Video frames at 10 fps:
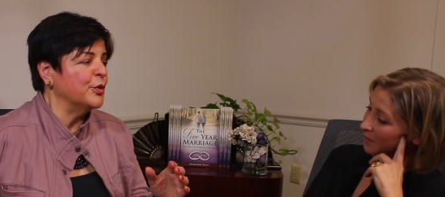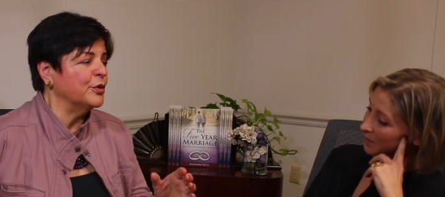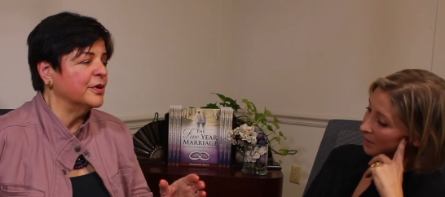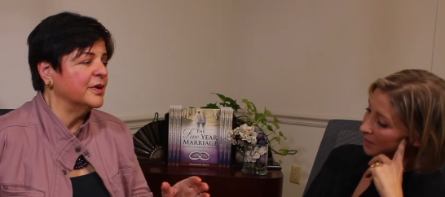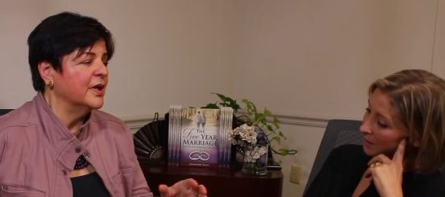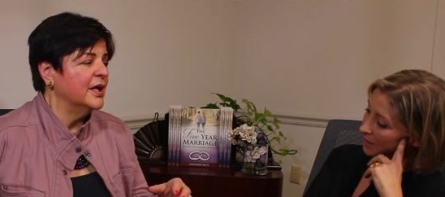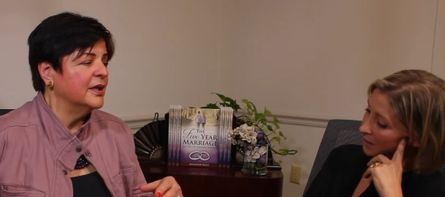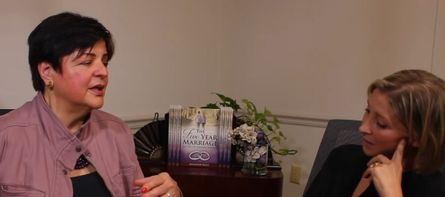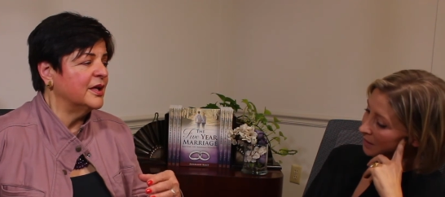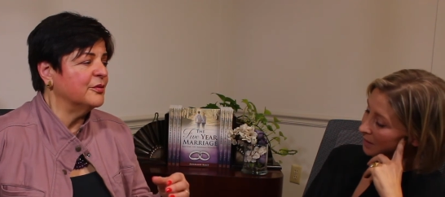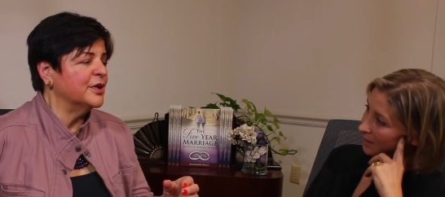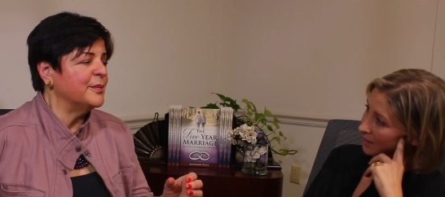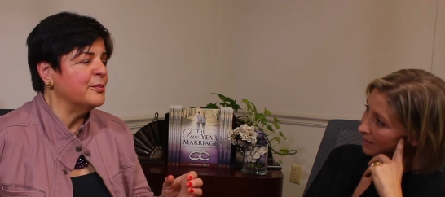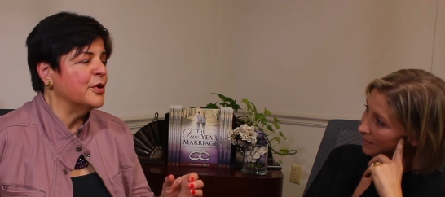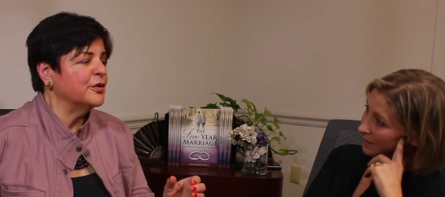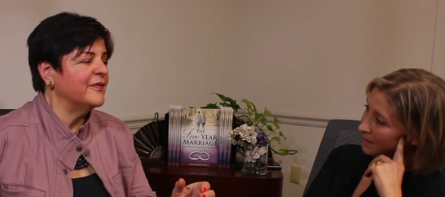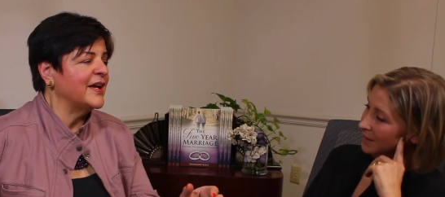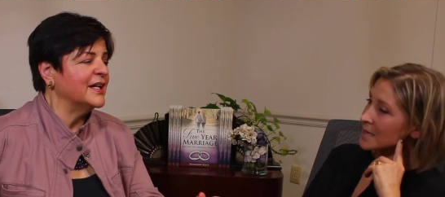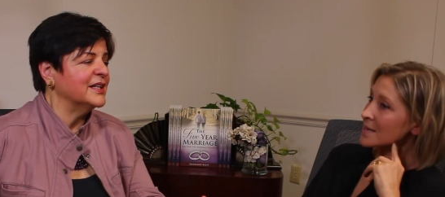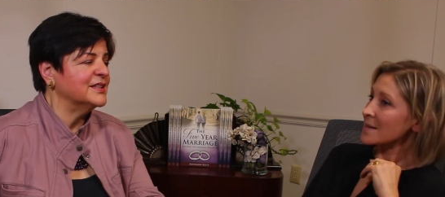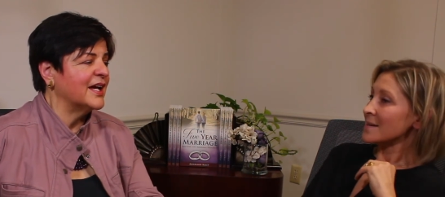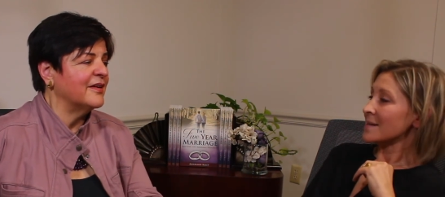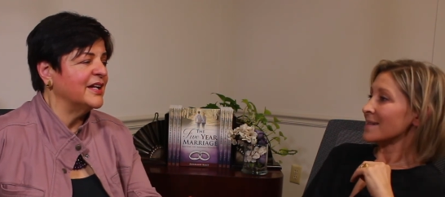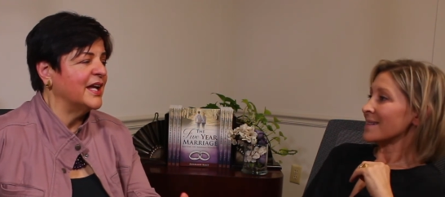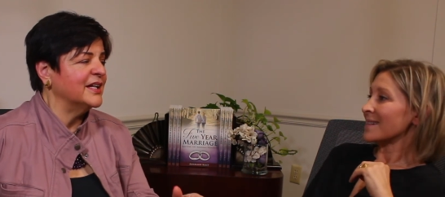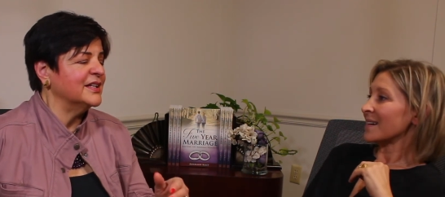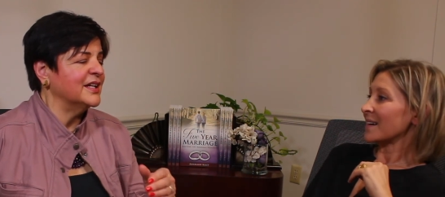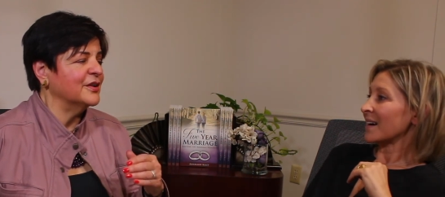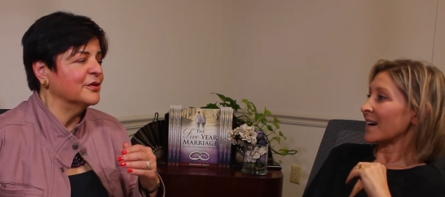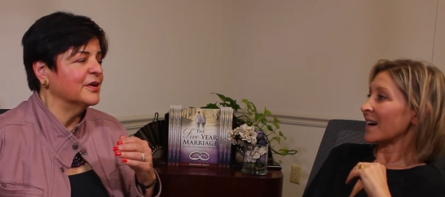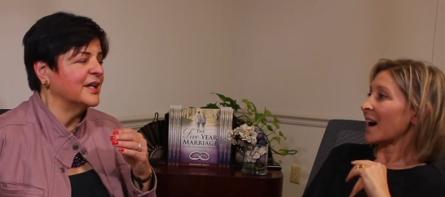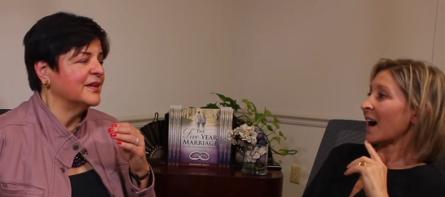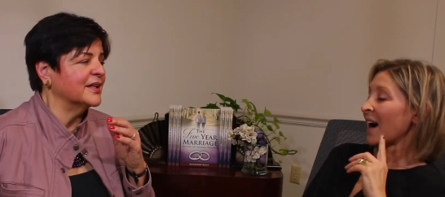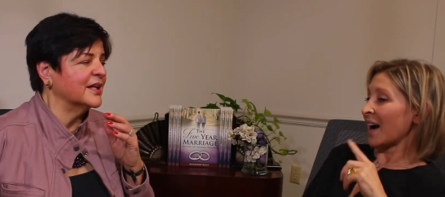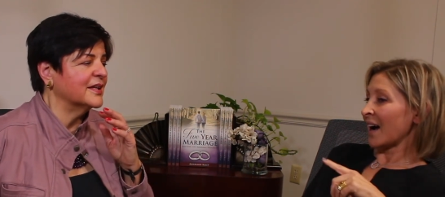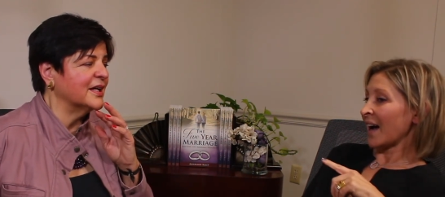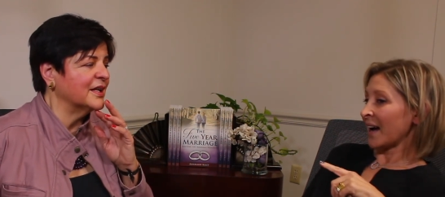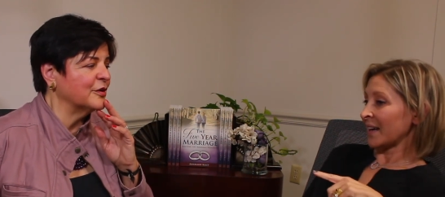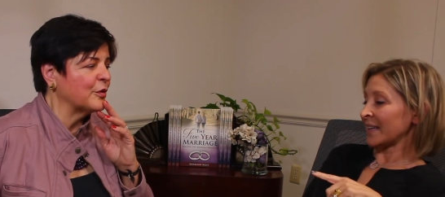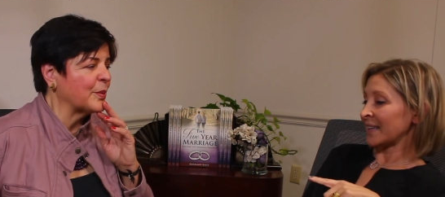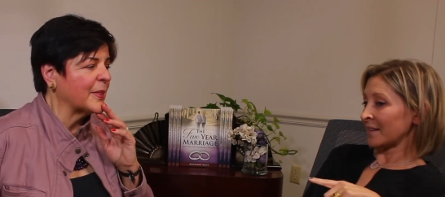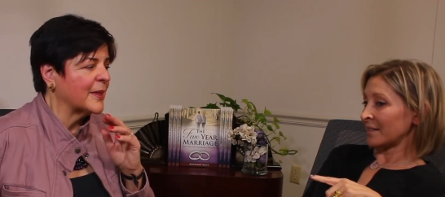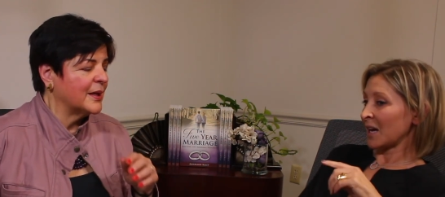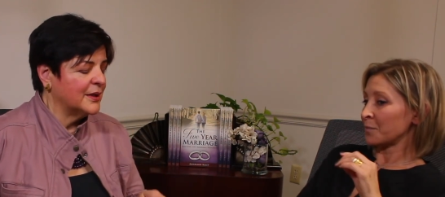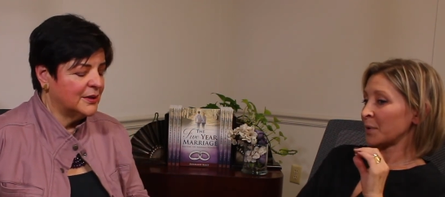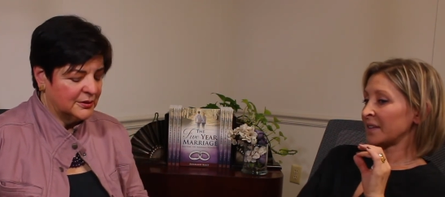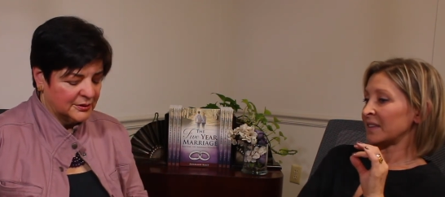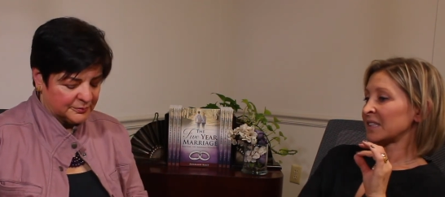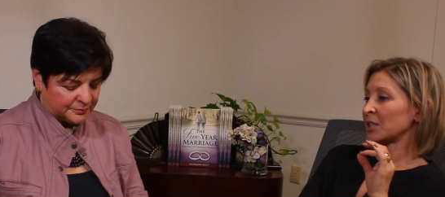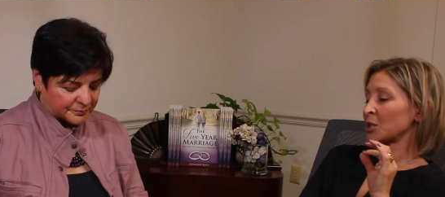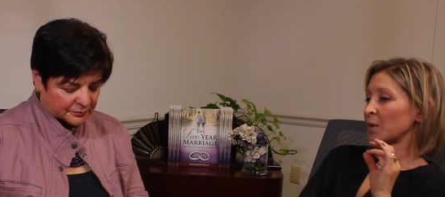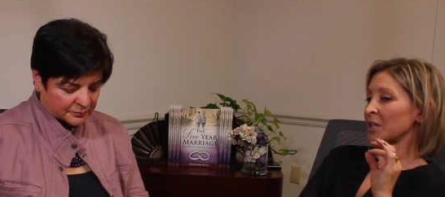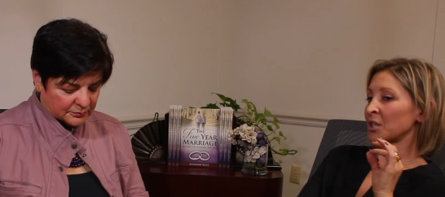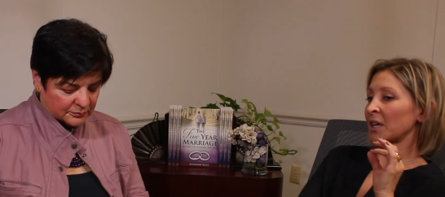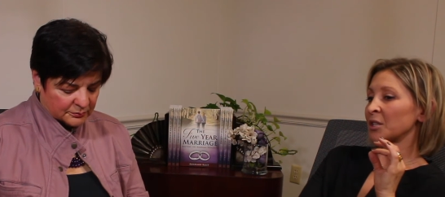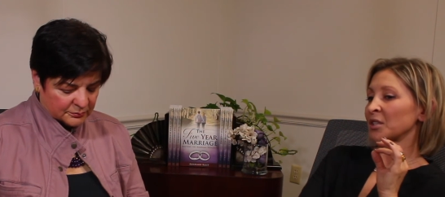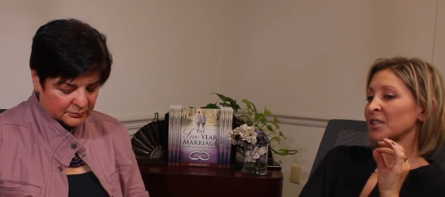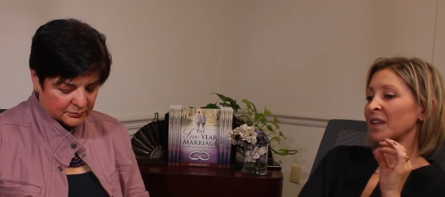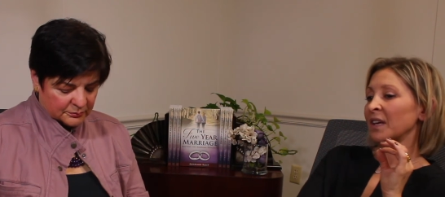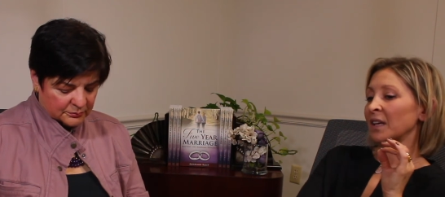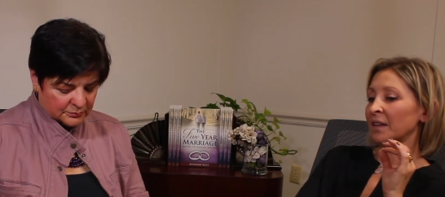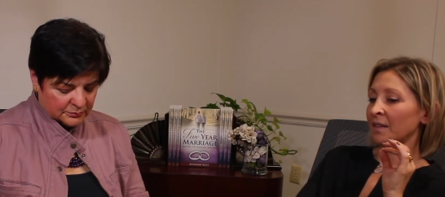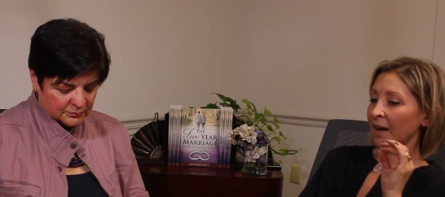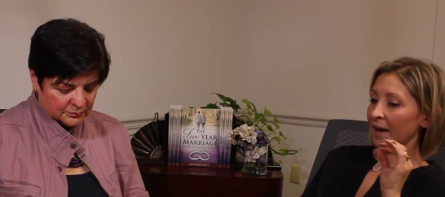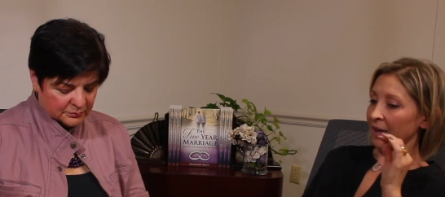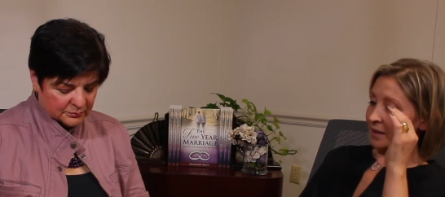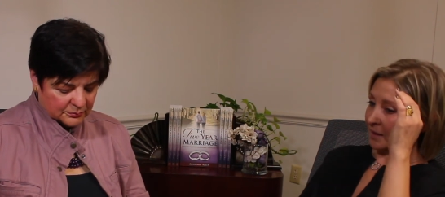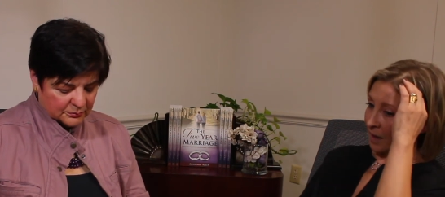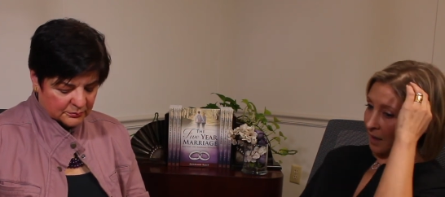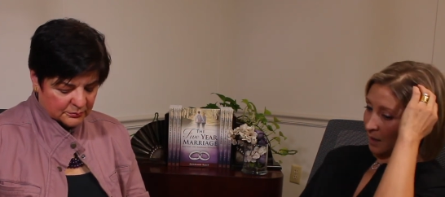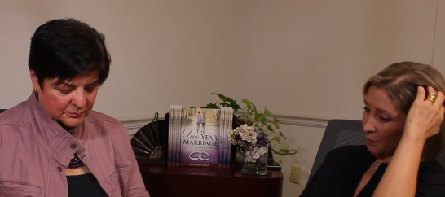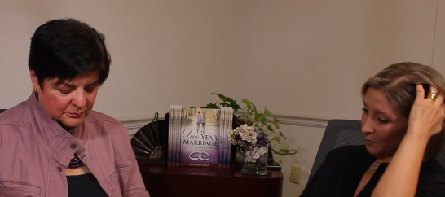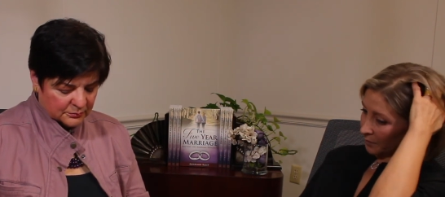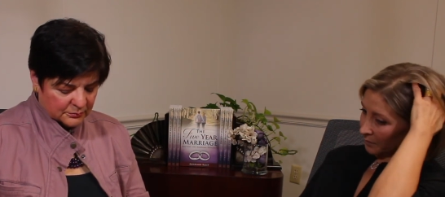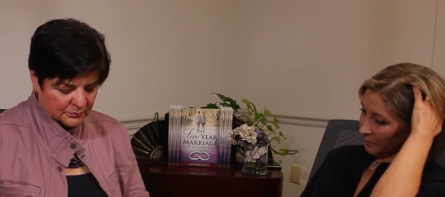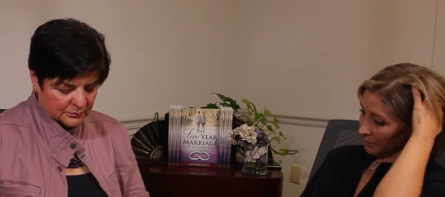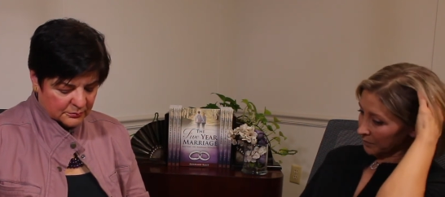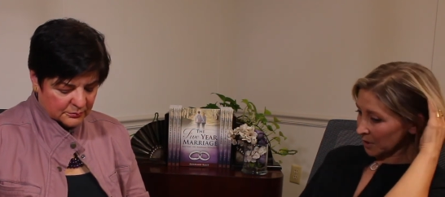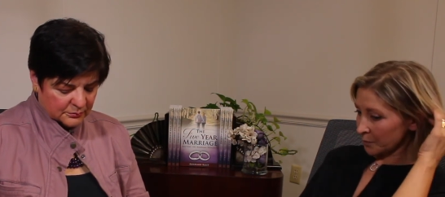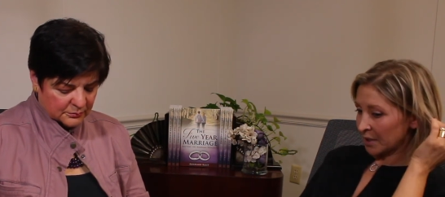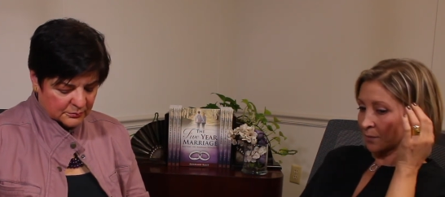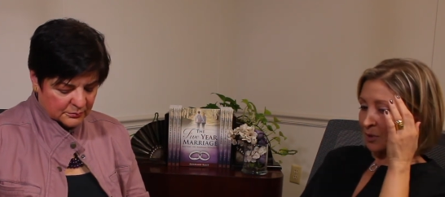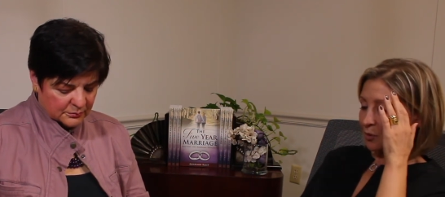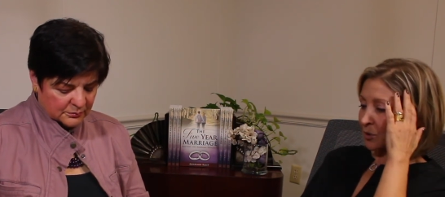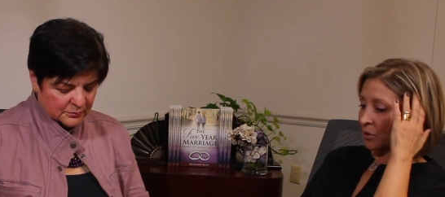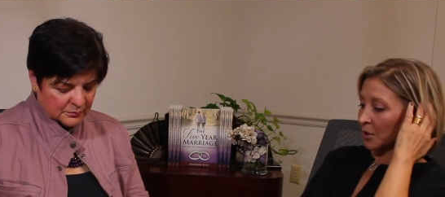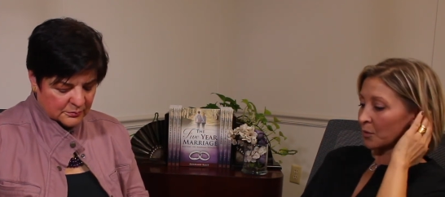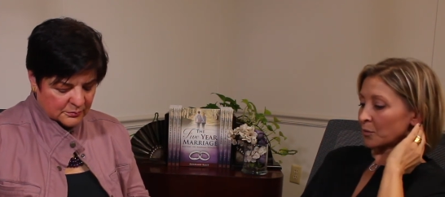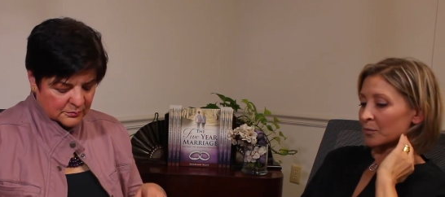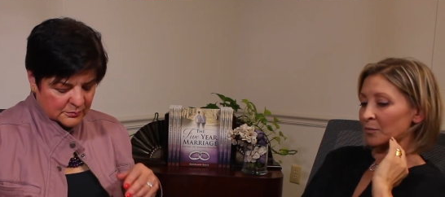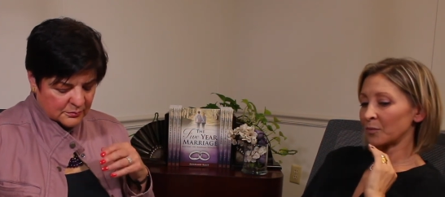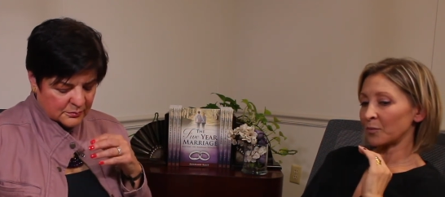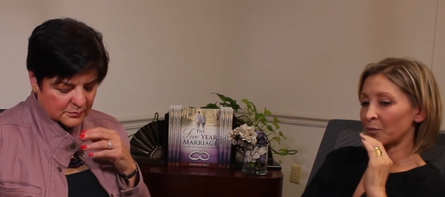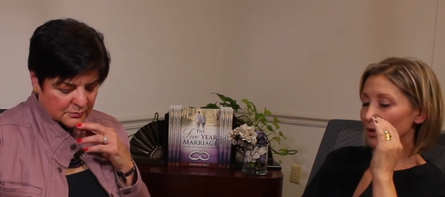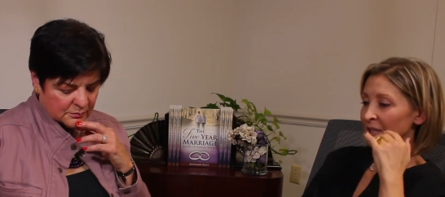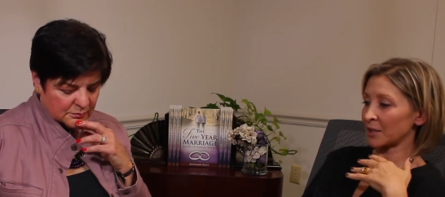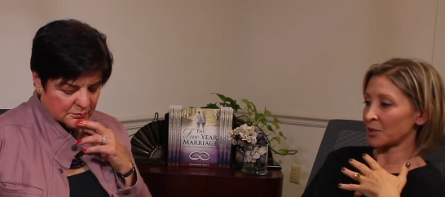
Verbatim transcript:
Speaker 1: mo- they don't want to be motivated to have an ending or anything like that. And I
Speaker 2: get that, but in this situation, I just think that um, sometimes you you know we can